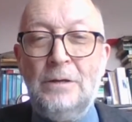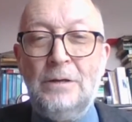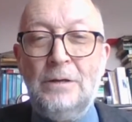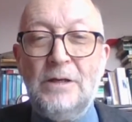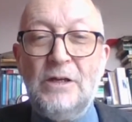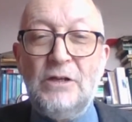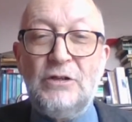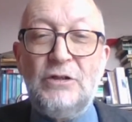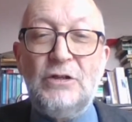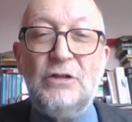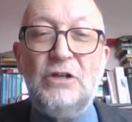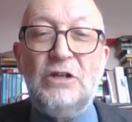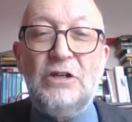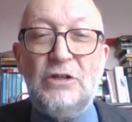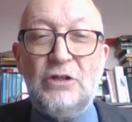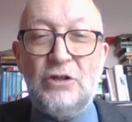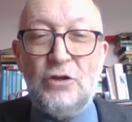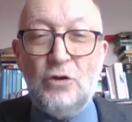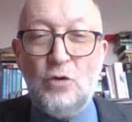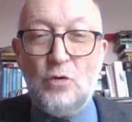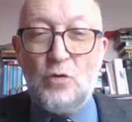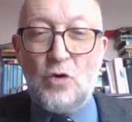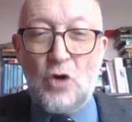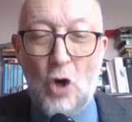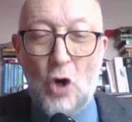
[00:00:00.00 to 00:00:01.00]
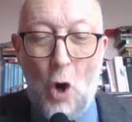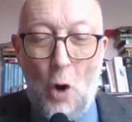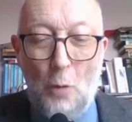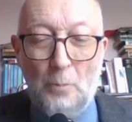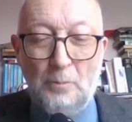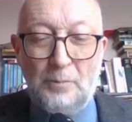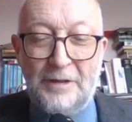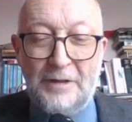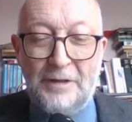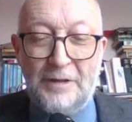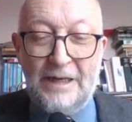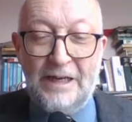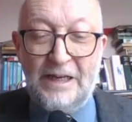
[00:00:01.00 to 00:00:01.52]
isn't it too
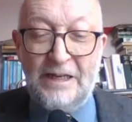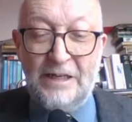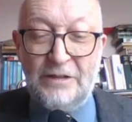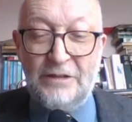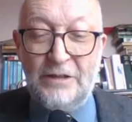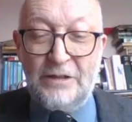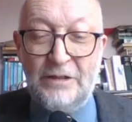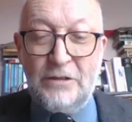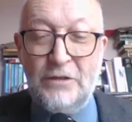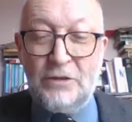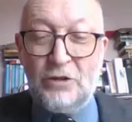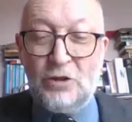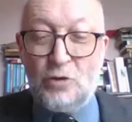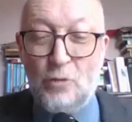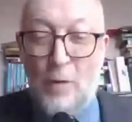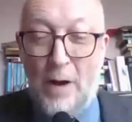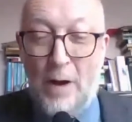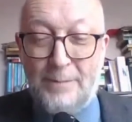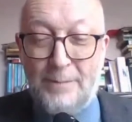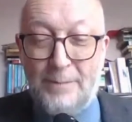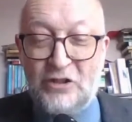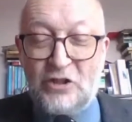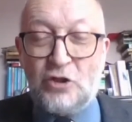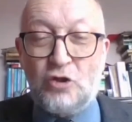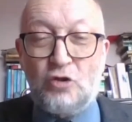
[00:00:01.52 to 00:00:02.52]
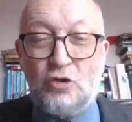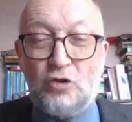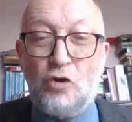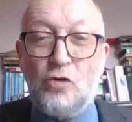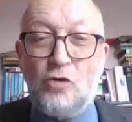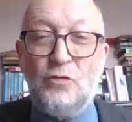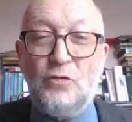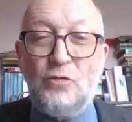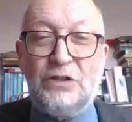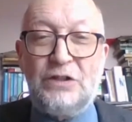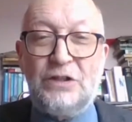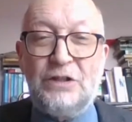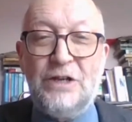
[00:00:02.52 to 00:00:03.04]
complicated, too
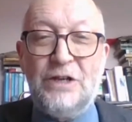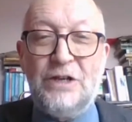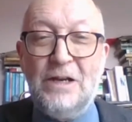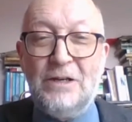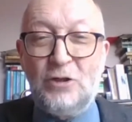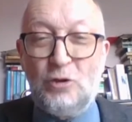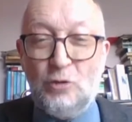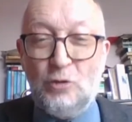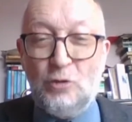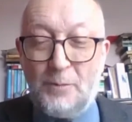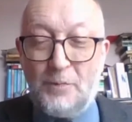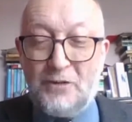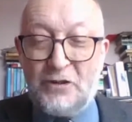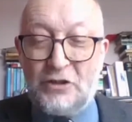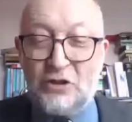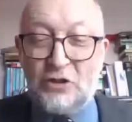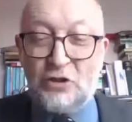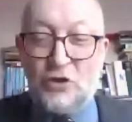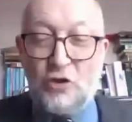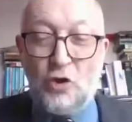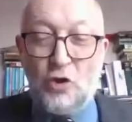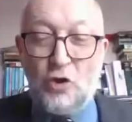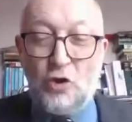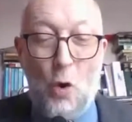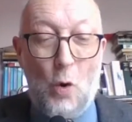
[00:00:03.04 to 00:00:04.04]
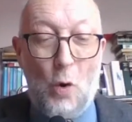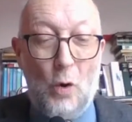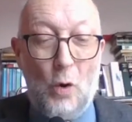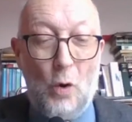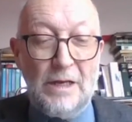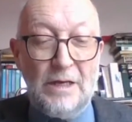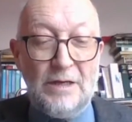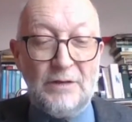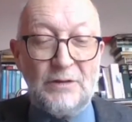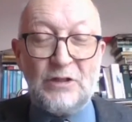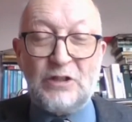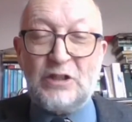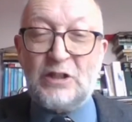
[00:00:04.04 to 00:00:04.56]
abstruse, too
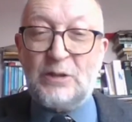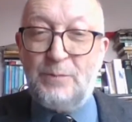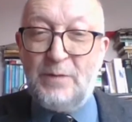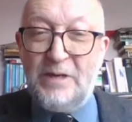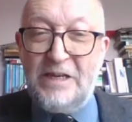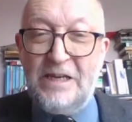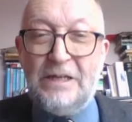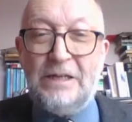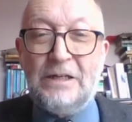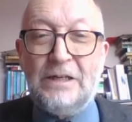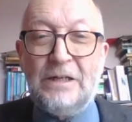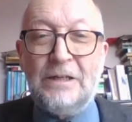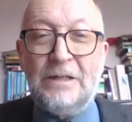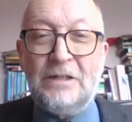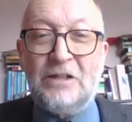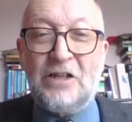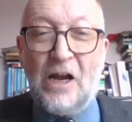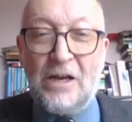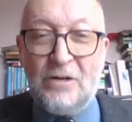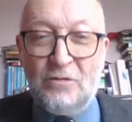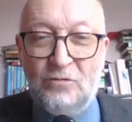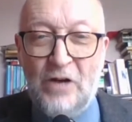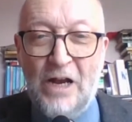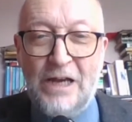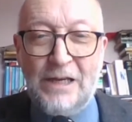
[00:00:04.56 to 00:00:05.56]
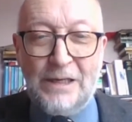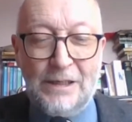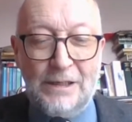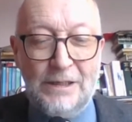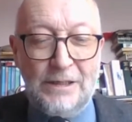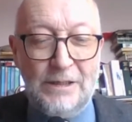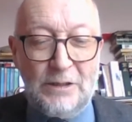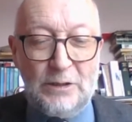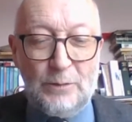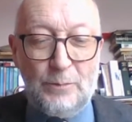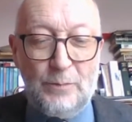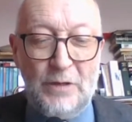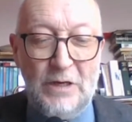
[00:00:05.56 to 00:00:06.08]
obscure to speak directly
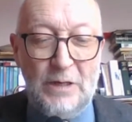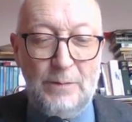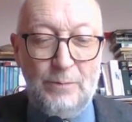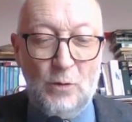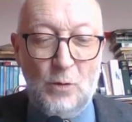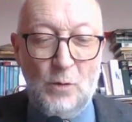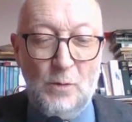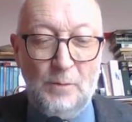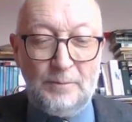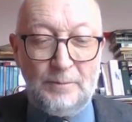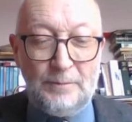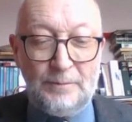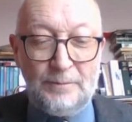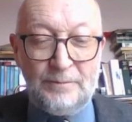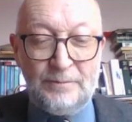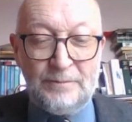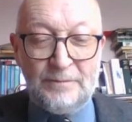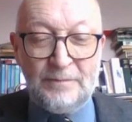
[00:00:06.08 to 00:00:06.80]
to people?